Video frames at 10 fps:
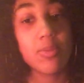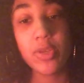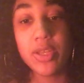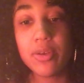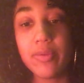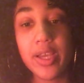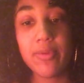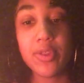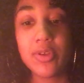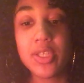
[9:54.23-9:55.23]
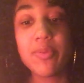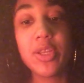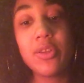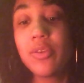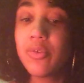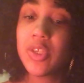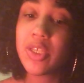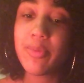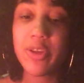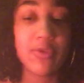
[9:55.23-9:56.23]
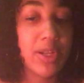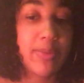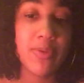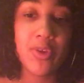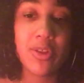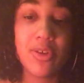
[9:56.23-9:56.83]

But either way, whether it's somebody new or somebody you've already been with,